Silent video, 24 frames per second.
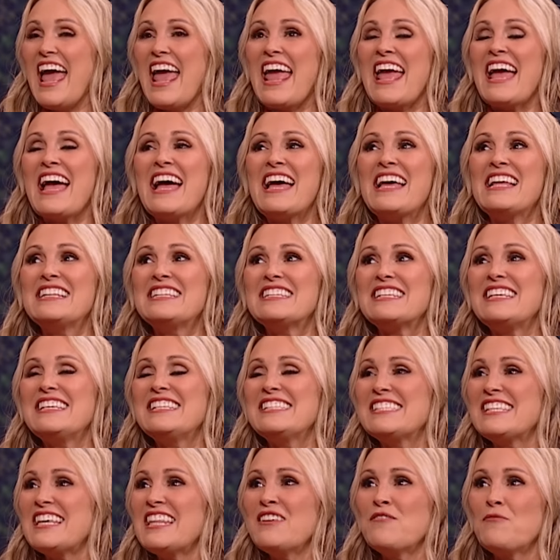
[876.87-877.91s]
And he
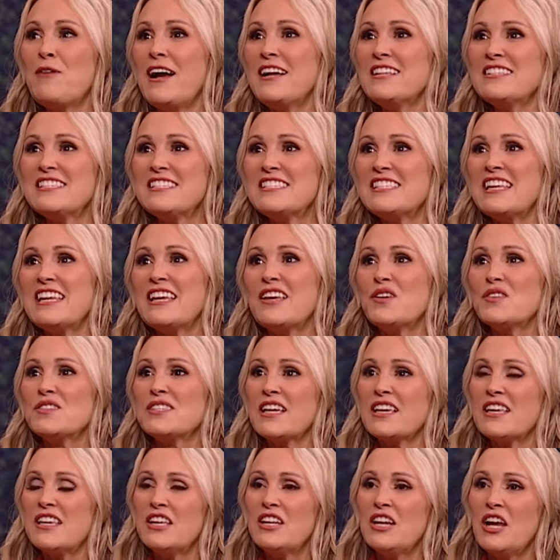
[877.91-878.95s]
said the wisest thing. He was
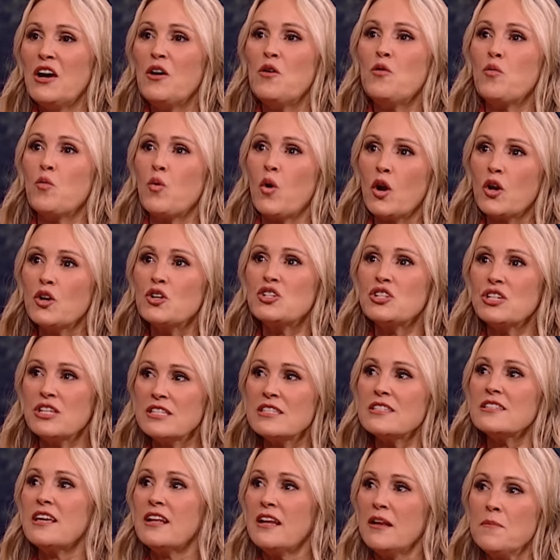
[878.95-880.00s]
like, you know, we're
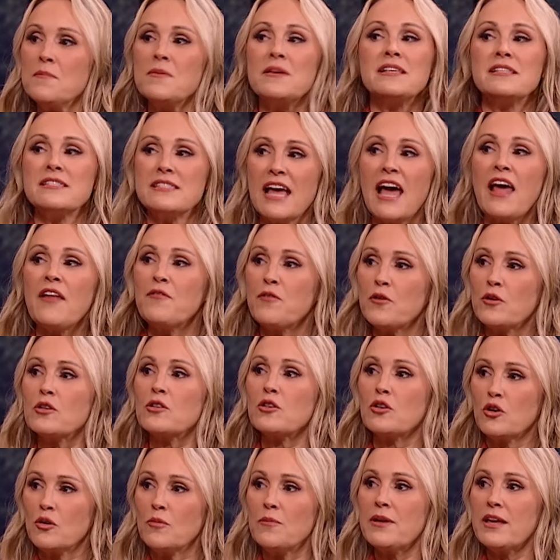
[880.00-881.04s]
just going to be sad for a
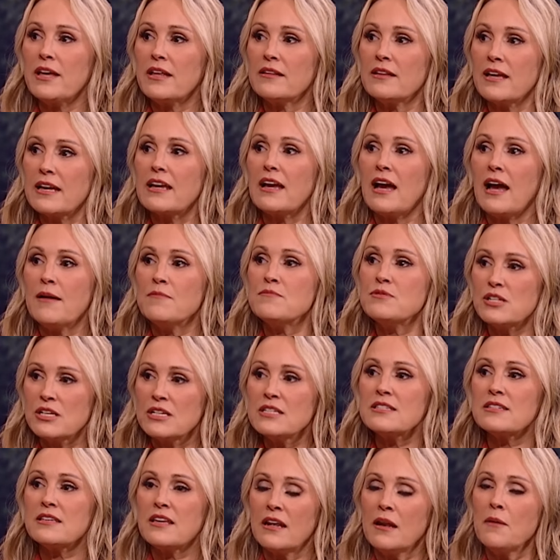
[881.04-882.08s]
little bit. Like, I'm
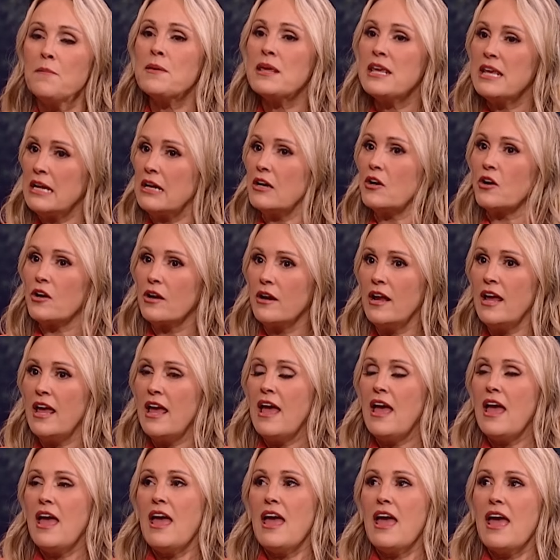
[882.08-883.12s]
just going to be here.
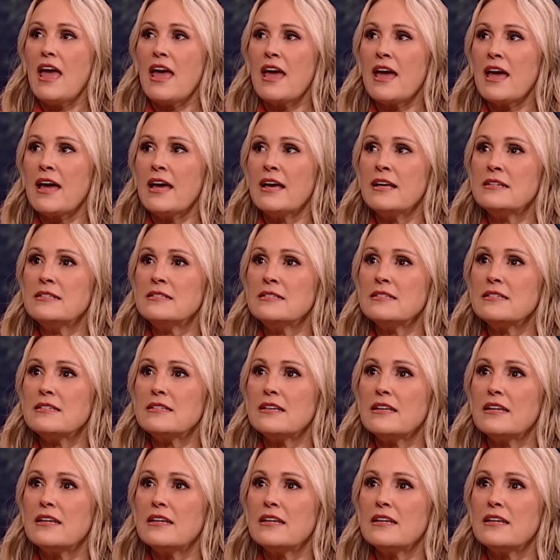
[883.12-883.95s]
And